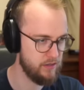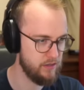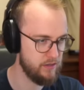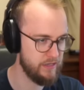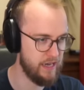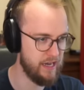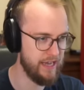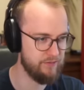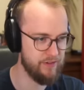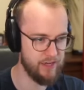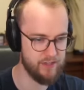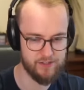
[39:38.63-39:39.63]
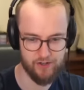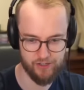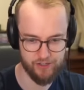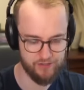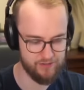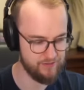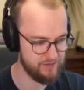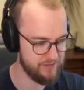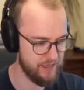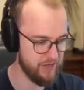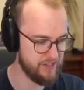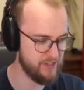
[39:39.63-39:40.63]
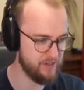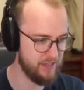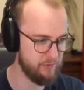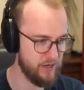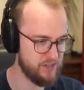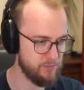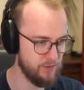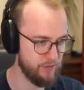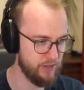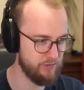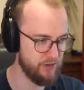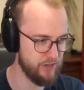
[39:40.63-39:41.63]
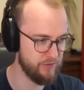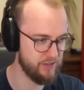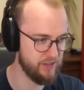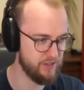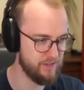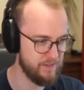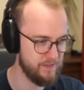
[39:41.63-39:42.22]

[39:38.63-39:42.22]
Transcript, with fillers: Nah, invalid target. That would actually be really fun if it did.